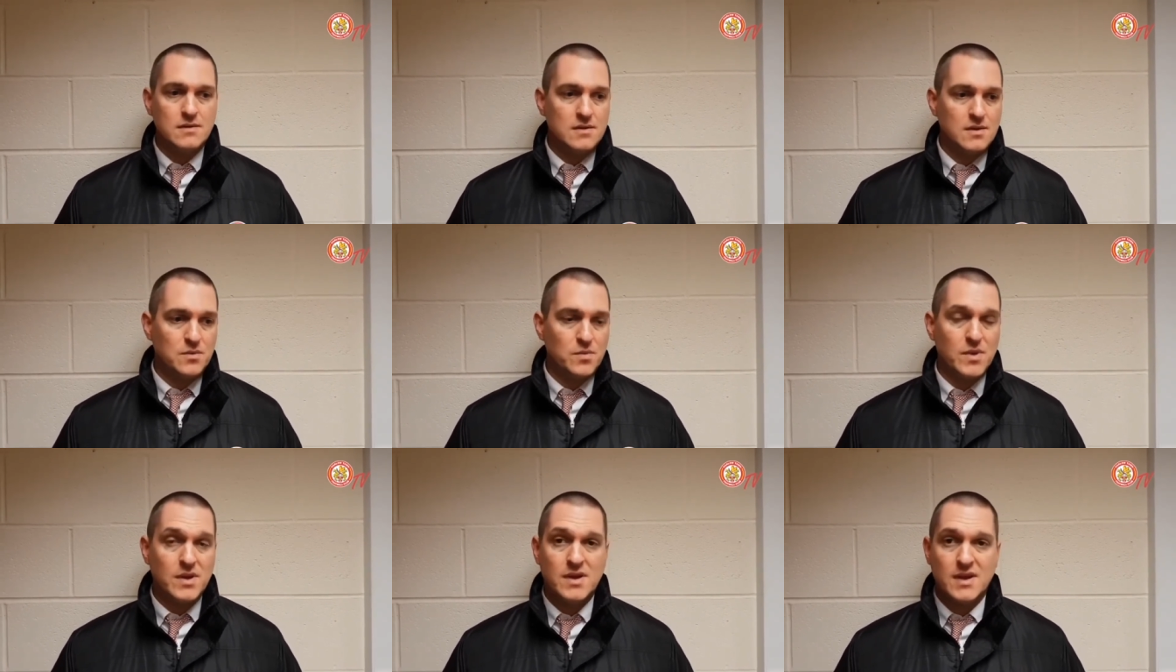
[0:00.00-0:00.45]

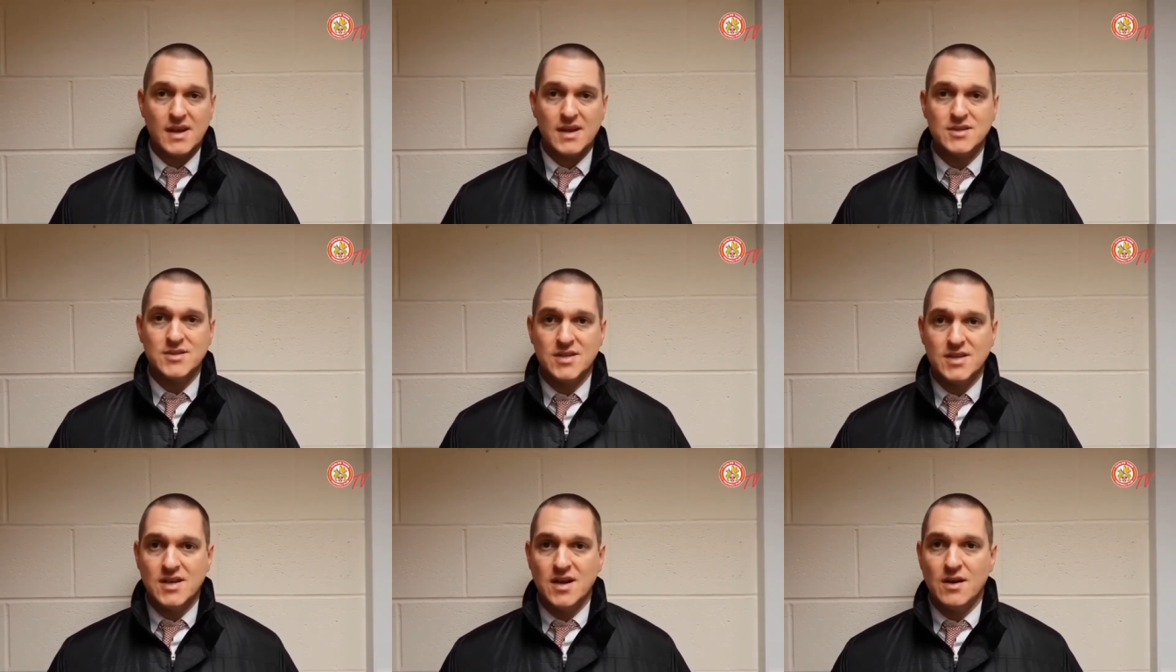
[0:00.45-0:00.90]
you know, we can
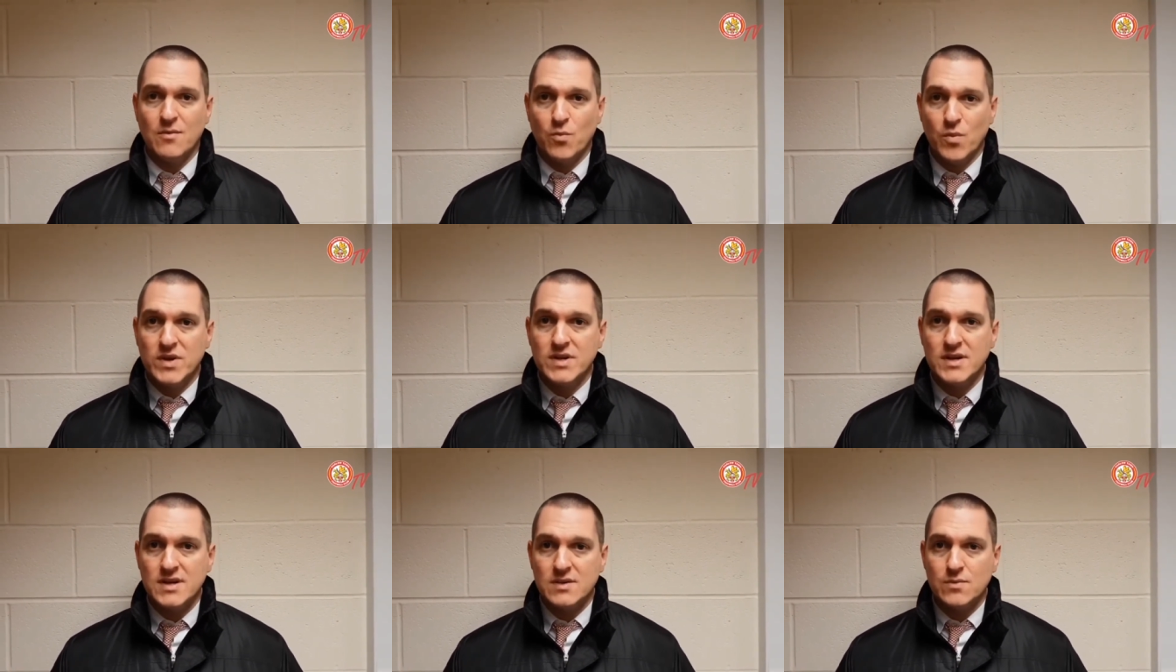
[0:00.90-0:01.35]
actually go
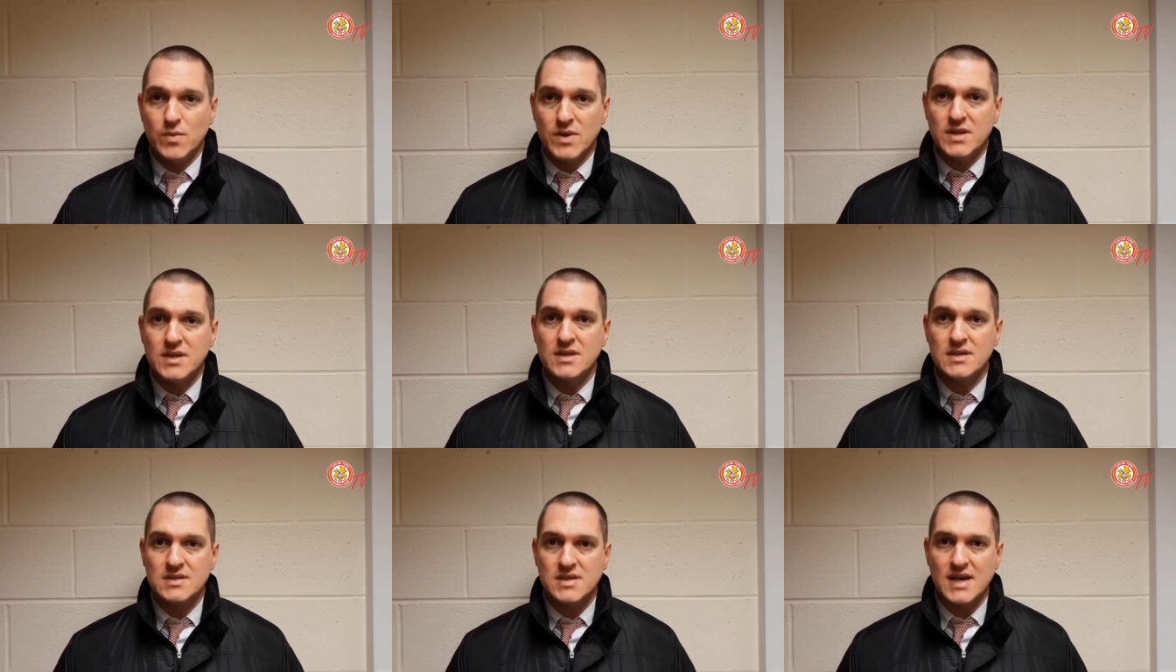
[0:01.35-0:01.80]
and
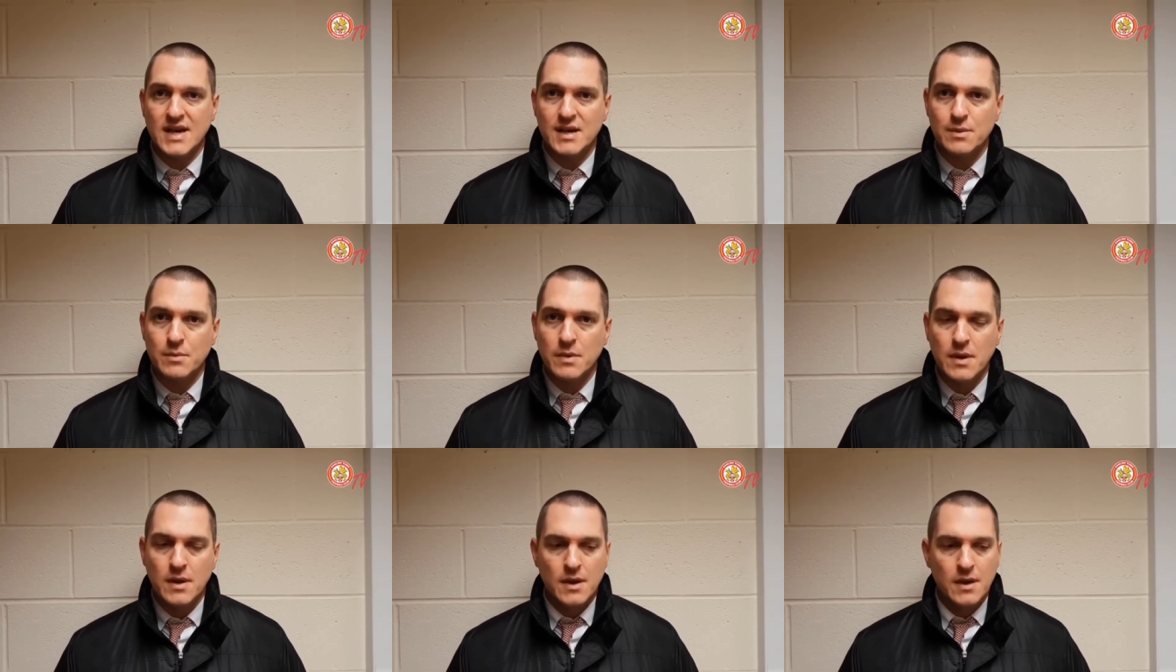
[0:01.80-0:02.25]
win this
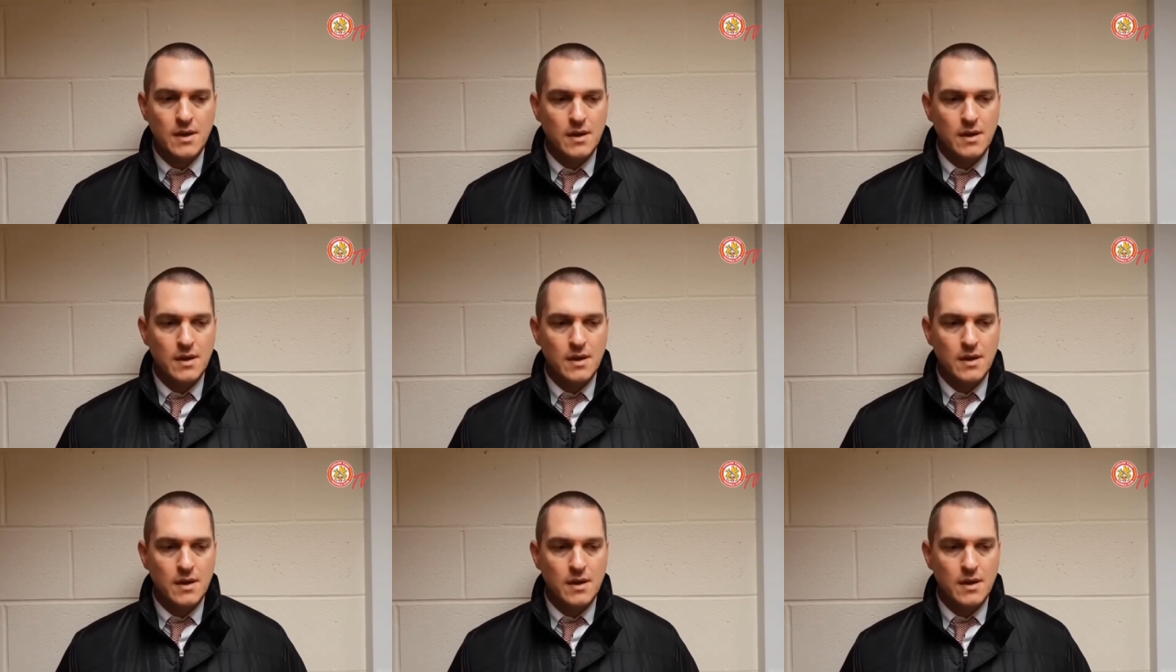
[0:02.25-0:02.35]
game.